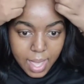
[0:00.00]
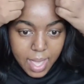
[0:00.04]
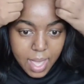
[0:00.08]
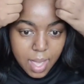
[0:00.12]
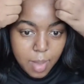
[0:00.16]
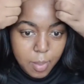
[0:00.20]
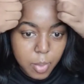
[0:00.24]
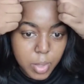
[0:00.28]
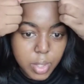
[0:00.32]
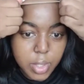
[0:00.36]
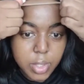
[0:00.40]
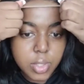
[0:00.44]
I
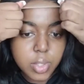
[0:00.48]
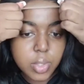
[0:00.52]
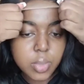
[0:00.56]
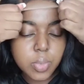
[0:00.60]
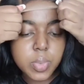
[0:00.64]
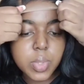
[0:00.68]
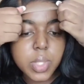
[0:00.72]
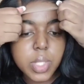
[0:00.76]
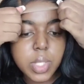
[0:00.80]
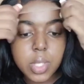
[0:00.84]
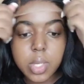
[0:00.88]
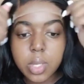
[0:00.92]
am going to
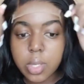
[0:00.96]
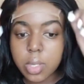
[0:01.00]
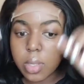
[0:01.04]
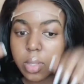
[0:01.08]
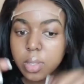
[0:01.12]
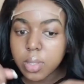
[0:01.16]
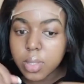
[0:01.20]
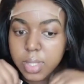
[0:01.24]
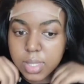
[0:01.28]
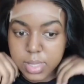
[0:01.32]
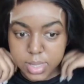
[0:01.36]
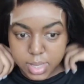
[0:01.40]

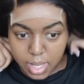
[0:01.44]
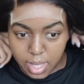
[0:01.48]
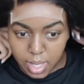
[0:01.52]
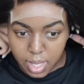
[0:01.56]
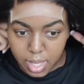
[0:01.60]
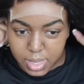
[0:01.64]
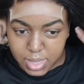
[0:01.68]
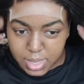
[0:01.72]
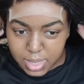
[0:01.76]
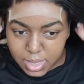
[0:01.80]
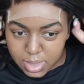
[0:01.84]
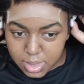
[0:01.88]
recurl this hair
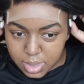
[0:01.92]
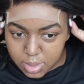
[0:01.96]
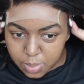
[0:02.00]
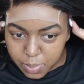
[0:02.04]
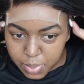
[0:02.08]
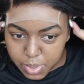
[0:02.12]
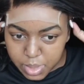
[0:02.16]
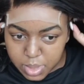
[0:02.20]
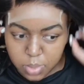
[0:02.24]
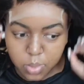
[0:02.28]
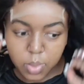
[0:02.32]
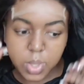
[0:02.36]
just a
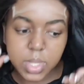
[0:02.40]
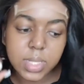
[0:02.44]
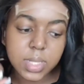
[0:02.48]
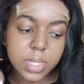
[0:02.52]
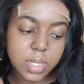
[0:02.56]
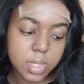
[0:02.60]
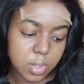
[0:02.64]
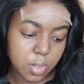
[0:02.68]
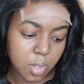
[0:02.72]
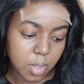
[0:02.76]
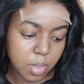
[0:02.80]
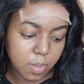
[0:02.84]
bit once
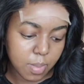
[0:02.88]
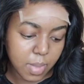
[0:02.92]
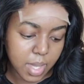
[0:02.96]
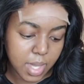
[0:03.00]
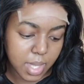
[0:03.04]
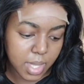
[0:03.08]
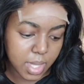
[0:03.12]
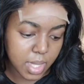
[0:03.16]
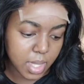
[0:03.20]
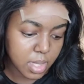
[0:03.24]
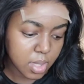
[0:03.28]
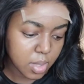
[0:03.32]
it's on my
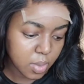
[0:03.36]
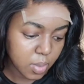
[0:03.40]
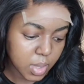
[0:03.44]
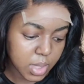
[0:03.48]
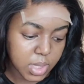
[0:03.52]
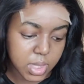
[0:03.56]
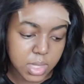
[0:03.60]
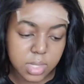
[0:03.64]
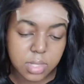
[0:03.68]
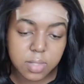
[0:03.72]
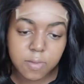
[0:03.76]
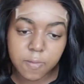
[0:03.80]
head,
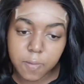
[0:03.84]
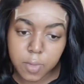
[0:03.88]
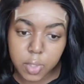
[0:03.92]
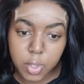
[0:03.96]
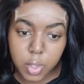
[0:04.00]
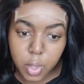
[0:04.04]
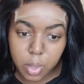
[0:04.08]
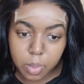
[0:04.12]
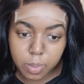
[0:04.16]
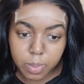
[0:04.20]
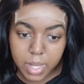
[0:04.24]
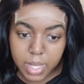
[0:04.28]
once it's
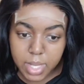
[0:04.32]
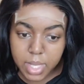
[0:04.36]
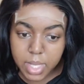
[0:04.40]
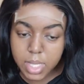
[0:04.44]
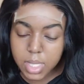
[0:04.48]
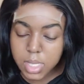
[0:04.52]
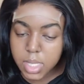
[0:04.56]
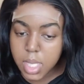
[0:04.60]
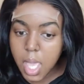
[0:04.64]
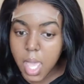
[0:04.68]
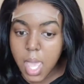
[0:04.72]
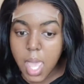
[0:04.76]
fully on my
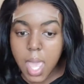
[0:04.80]
head.